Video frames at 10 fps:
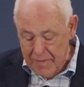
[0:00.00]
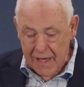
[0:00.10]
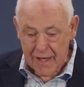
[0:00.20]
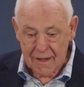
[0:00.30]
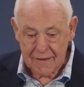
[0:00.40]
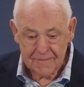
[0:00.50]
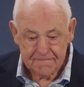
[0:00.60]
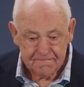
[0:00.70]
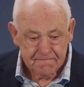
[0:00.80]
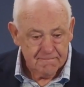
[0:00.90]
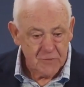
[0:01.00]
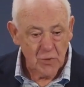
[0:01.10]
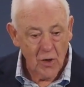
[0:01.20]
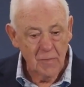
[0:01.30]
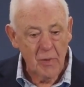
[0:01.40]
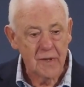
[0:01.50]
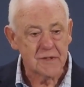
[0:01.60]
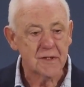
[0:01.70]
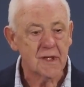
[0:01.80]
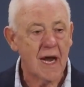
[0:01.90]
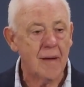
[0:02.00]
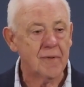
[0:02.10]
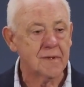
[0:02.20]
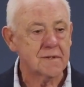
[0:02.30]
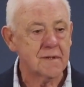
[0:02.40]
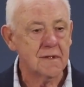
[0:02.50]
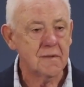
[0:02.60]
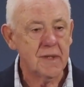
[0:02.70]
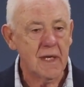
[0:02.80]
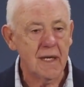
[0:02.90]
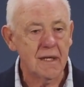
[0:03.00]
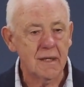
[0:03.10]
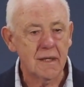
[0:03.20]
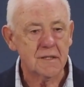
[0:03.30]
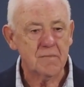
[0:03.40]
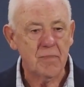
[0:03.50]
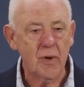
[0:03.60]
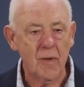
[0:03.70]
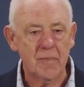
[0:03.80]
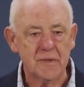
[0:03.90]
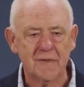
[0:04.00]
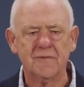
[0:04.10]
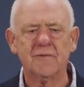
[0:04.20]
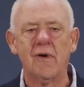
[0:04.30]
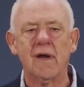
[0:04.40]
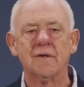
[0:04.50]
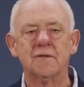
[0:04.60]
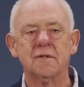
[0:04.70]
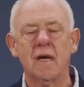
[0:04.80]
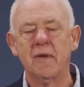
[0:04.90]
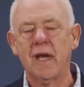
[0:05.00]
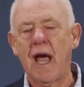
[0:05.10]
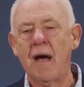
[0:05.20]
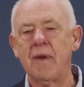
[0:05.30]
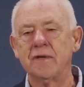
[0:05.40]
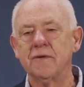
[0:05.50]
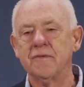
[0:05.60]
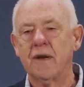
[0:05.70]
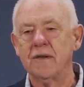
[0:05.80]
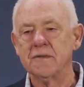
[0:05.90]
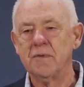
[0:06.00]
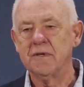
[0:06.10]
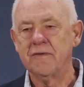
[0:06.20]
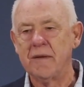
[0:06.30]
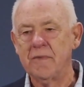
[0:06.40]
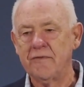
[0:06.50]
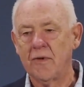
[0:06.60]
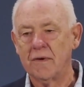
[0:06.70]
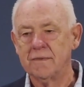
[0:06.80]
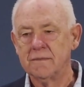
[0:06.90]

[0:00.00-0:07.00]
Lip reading: here to all points of the compass and you begin this purpose afresh, no matter how much of the Holy Spirit you've had before,